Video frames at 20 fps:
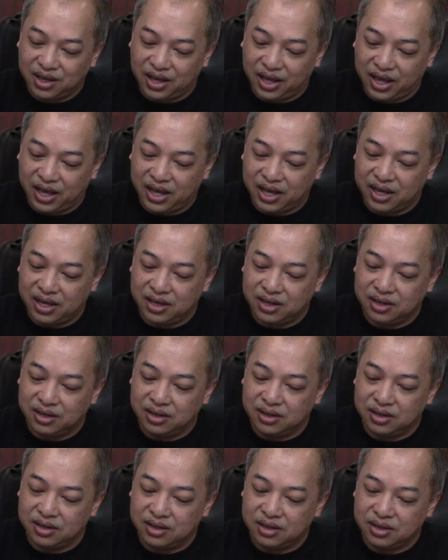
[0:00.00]

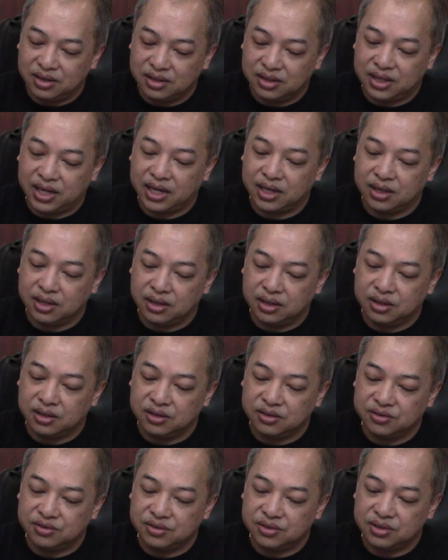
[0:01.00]
and date
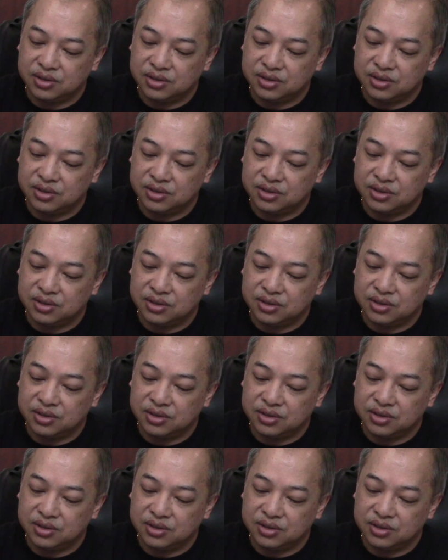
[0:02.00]
of